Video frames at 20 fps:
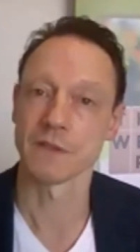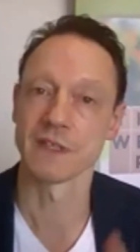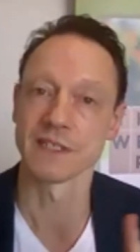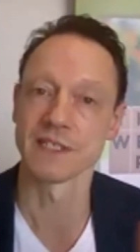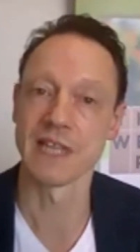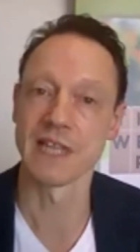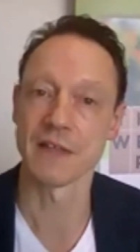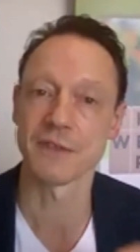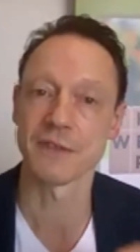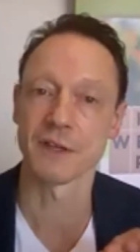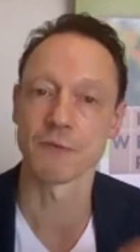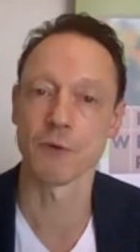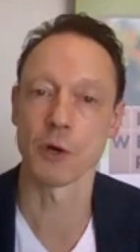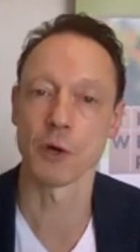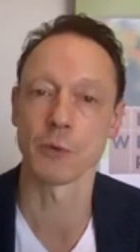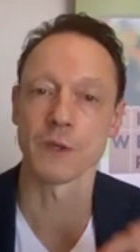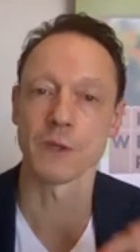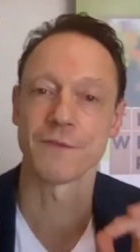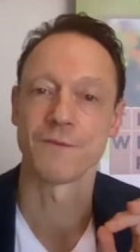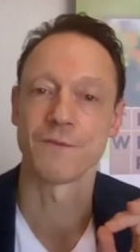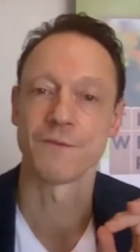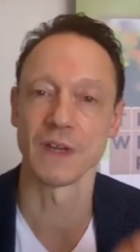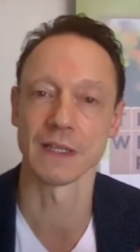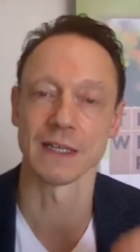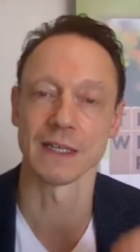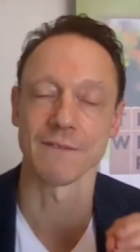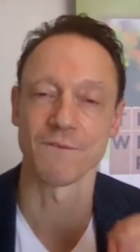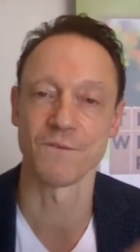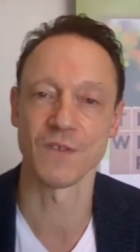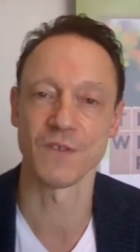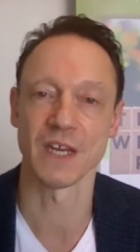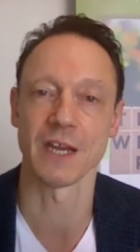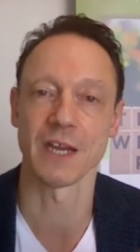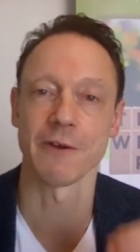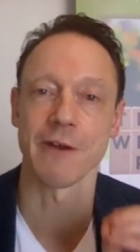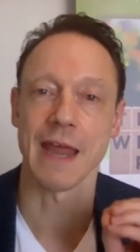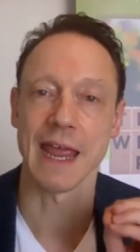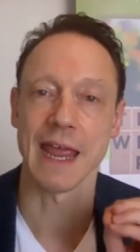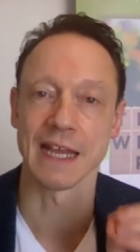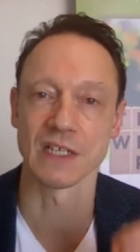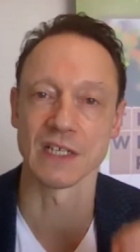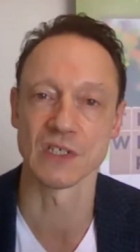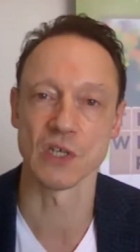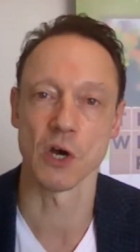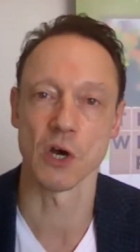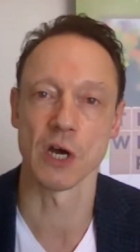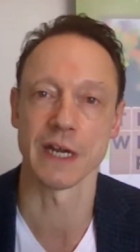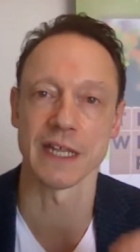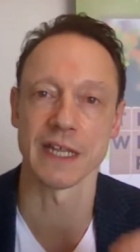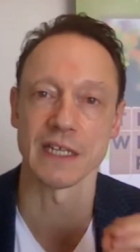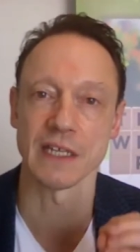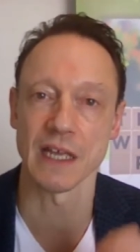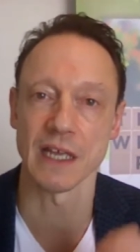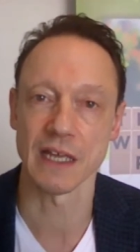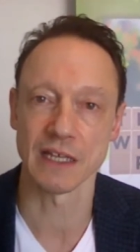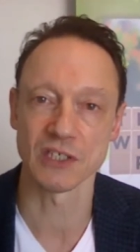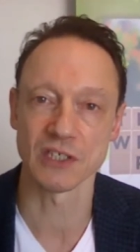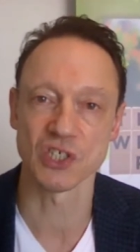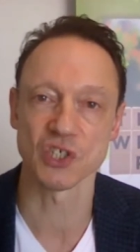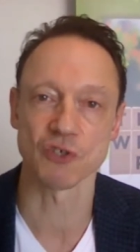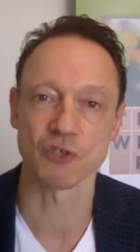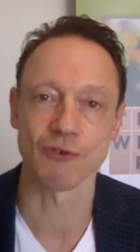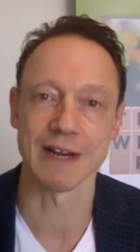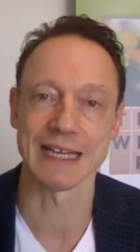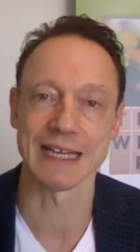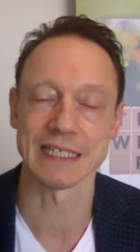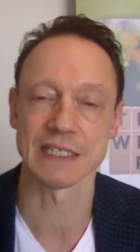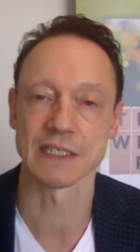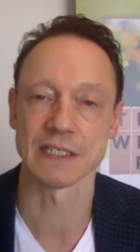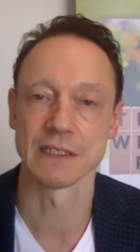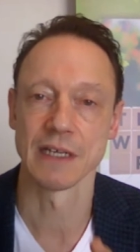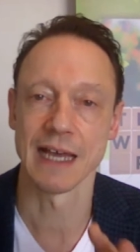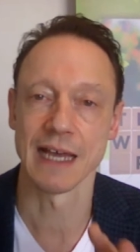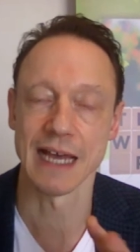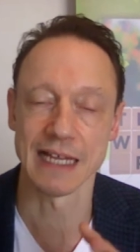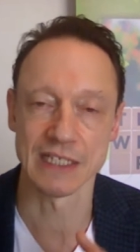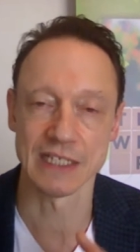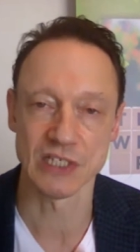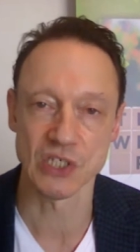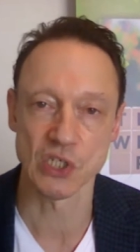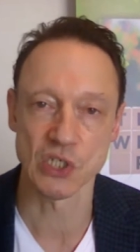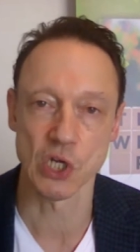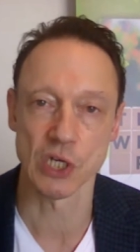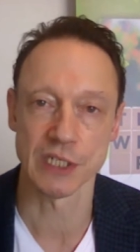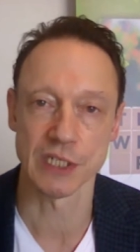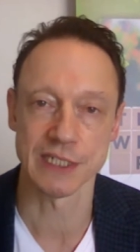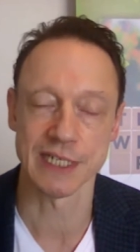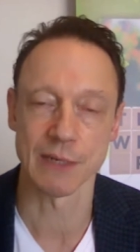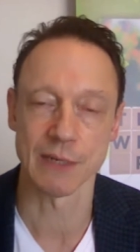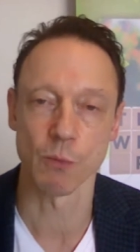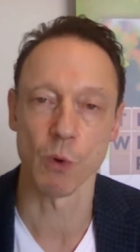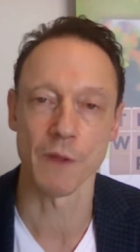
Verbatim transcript: There's nothing wrong with feeling fear, anxiety, stress, uncertainty.